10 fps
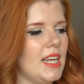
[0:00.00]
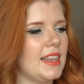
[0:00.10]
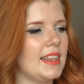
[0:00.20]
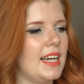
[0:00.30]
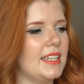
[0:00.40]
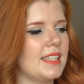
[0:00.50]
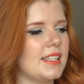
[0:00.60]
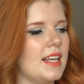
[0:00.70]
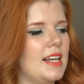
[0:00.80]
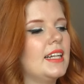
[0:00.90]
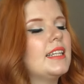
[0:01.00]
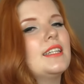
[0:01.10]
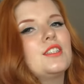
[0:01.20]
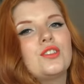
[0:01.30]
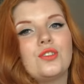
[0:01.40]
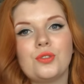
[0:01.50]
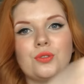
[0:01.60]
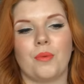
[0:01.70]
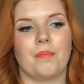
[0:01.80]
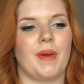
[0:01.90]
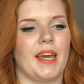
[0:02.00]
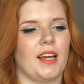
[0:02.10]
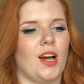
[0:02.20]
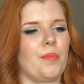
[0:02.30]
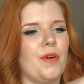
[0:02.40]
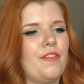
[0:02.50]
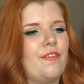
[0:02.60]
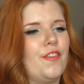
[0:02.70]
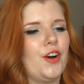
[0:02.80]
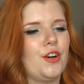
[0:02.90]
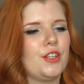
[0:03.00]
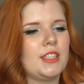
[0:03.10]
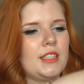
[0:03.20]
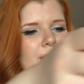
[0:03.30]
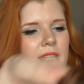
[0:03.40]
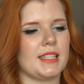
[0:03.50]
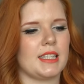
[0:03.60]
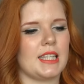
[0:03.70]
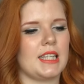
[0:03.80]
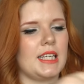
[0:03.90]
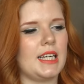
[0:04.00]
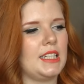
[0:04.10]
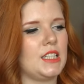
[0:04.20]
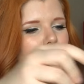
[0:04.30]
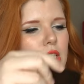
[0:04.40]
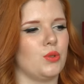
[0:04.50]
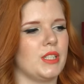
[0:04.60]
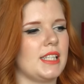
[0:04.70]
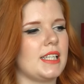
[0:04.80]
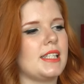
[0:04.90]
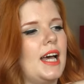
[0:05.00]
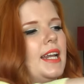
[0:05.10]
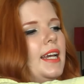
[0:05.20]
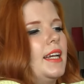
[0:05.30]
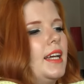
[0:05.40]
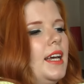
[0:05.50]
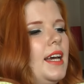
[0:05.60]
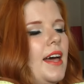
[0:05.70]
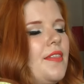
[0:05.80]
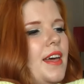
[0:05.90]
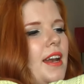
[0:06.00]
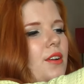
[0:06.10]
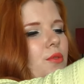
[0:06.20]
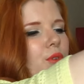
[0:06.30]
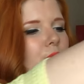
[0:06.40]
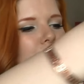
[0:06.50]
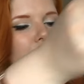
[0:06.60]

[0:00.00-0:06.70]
let's do makeup first because that is always exciting, and then we will